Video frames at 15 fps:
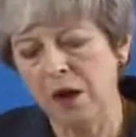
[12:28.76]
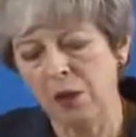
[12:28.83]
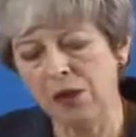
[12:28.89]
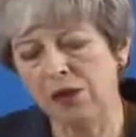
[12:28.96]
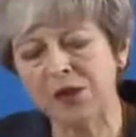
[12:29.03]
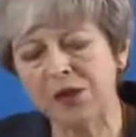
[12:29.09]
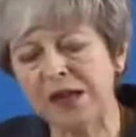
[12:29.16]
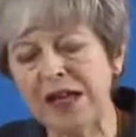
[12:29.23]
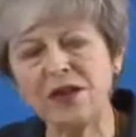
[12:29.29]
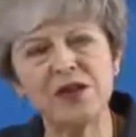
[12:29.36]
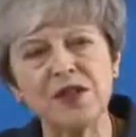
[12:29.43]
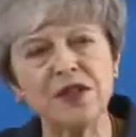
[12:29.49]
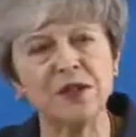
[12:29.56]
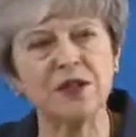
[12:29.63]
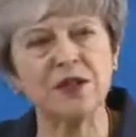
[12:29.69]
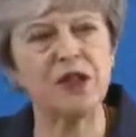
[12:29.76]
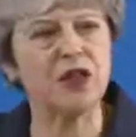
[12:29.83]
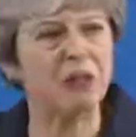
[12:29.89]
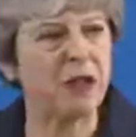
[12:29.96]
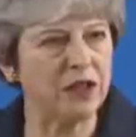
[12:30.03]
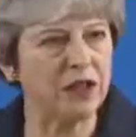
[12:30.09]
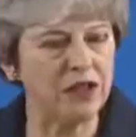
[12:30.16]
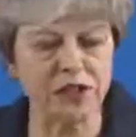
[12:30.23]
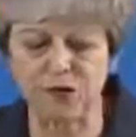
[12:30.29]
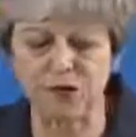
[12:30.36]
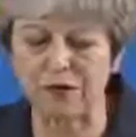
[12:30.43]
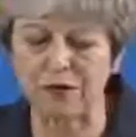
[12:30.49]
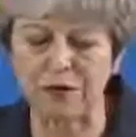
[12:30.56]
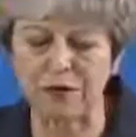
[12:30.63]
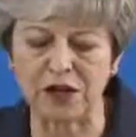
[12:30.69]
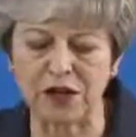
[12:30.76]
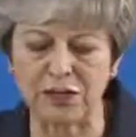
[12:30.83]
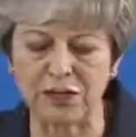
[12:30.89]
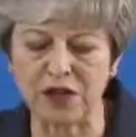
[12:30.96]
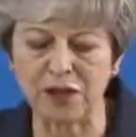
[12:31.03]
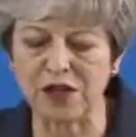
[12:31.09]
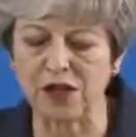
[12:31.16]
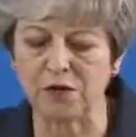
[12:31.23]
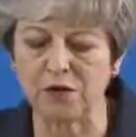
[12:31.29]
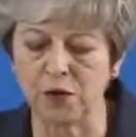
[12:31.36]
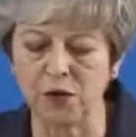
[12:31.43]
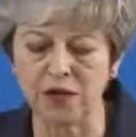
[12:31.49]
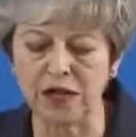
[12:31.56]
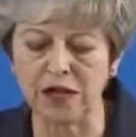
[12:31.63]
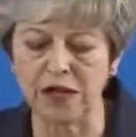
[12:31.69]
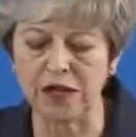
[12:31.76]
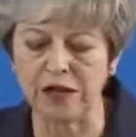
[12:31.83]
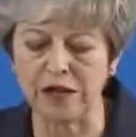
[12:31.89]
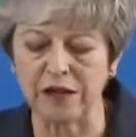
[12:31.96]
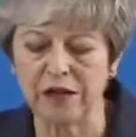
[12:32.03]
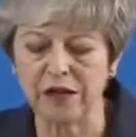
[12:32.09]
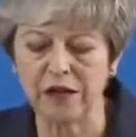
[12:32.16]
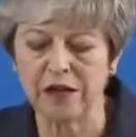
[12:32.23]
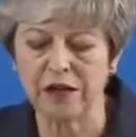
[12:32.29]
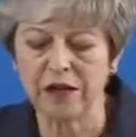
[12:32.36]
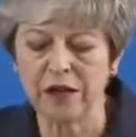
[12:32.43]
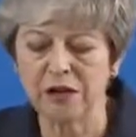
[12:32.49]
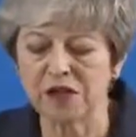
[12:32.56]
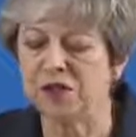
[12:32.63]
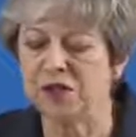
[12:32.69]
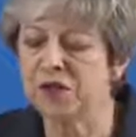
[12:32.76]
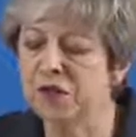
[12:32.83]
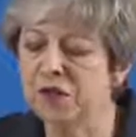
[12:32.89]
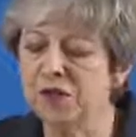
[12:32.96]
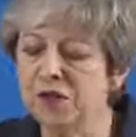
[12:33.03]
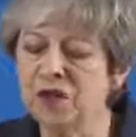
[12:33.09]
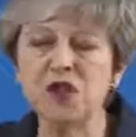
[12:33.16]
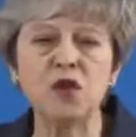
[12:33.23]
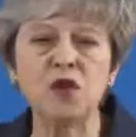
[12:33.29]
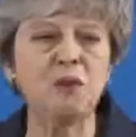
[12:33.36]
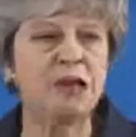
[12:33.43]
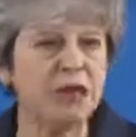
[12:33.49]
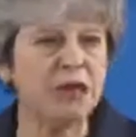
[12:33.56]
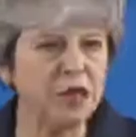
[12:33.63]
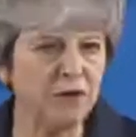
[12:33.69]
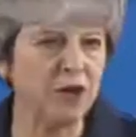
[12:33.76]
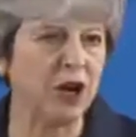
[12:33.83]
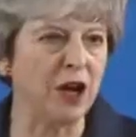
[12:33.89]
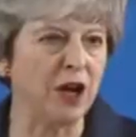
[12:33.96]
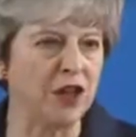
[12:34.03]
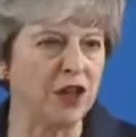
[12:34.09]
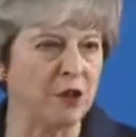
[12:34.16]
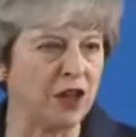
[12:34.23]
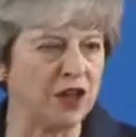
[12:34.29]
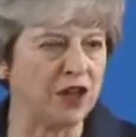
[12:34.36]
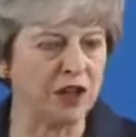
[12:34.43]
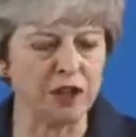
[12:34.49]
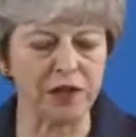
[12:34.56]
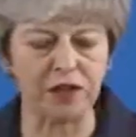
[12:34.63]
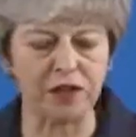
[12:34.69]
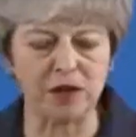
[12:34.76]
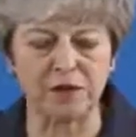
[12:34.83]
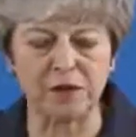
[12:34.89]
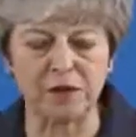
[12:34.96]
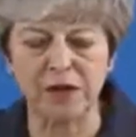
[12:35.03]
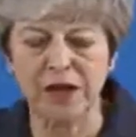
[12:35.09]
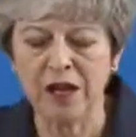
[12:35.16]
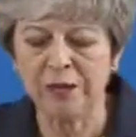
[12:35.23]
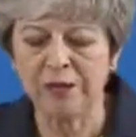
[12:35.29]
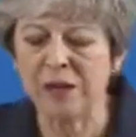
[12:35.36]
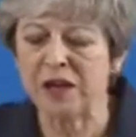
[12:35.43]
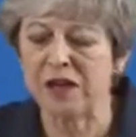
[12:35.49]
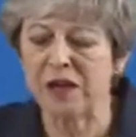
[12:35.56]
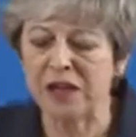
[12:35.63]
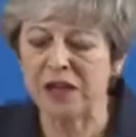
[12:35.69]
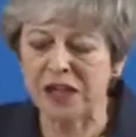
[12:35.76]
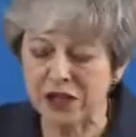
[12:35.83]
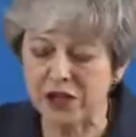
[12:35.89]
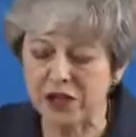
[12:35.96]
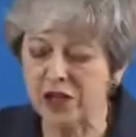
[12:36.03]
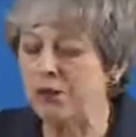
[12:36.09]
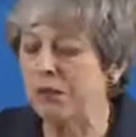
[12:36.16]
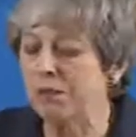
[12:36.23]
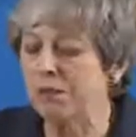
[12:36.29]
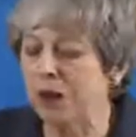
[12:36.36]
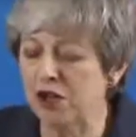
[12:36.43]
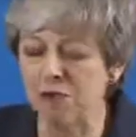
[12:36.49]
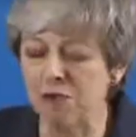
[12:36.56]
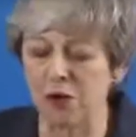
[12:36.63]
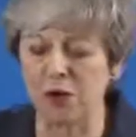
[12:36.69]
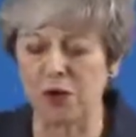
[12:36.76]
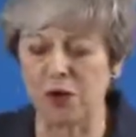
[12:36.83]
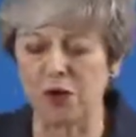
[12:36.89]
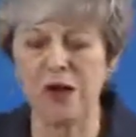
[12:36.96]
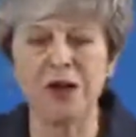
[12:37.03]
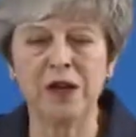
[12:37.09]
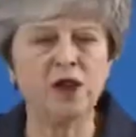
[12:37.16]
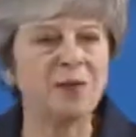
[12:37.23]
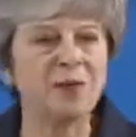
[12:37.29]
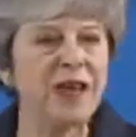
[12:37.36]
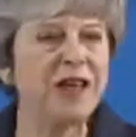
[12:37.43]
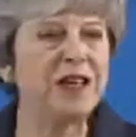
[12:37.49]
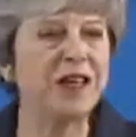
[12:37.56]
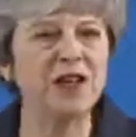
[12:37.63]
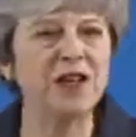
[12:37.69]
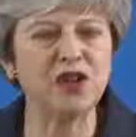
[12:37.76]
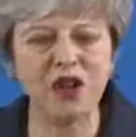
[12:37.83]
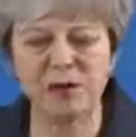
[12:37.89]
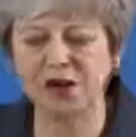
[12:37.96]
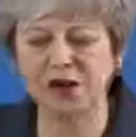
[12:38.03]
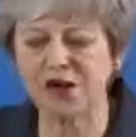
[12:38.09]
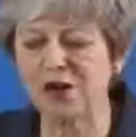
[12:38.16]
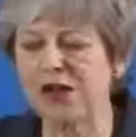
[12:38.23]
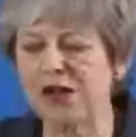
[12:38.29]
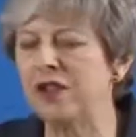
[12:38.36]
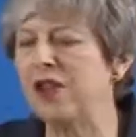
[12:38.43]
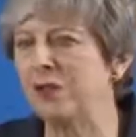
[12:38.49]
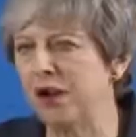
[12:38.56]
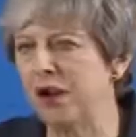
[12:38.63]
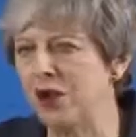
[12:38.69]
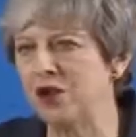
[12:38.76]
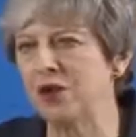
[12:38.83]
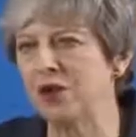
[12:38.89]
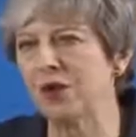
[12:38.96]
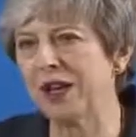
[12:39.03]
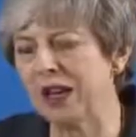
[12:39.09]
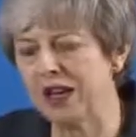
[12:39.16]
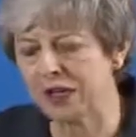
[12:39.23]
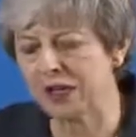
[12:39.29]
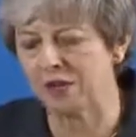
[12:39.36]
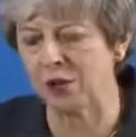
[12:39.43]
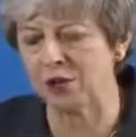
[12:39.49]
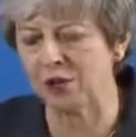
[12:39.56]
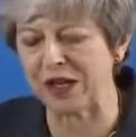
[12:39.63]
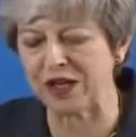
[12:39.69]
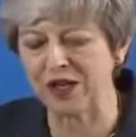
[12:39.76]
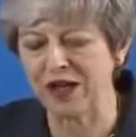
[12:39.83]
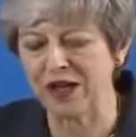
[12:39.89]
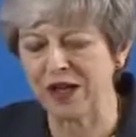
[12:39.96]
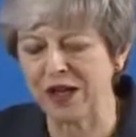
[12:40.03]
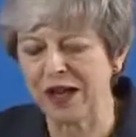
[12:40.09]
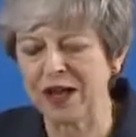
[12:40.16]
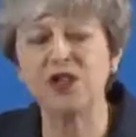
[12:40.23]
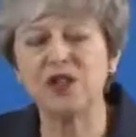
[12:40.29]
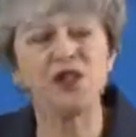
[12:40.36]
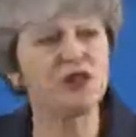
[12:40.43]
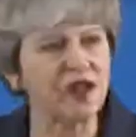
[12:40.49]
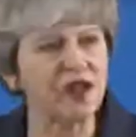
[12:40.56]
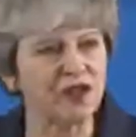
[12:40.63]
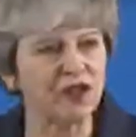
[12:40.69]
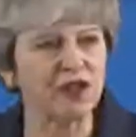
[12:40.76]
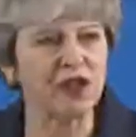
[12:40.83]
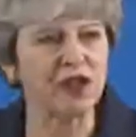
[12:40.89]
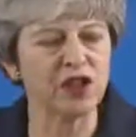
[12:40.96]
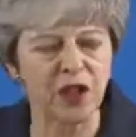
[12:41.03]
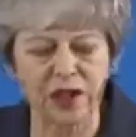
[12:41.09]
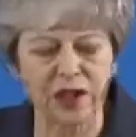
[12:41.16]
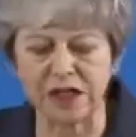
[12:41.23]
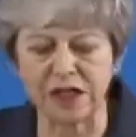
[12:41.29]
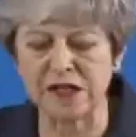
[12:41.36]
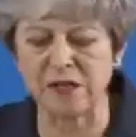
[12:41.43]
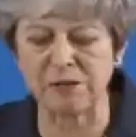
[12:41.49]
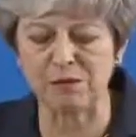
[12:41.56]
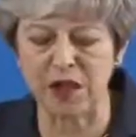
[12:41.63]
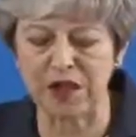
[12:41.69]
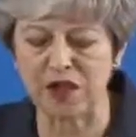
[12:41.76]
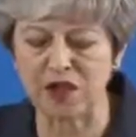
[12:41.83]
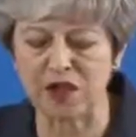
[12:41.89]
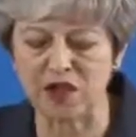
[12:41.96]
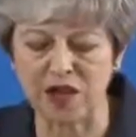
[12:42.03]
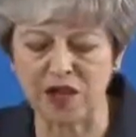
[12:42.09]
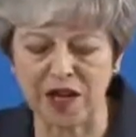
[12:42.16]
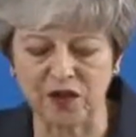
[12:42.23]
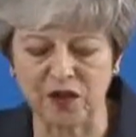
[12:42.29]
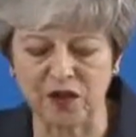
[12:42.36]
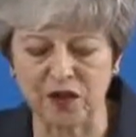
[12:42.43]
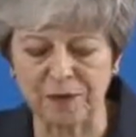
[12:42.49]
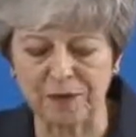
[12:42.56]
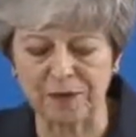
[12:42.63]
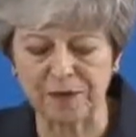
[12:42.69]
One of the lessons of the independence referendum in 2014 was that those of us who believe in our United Kingdom must need to do much more to make and demonstrate the emotional case for it and to strengthen the ties that bind it together.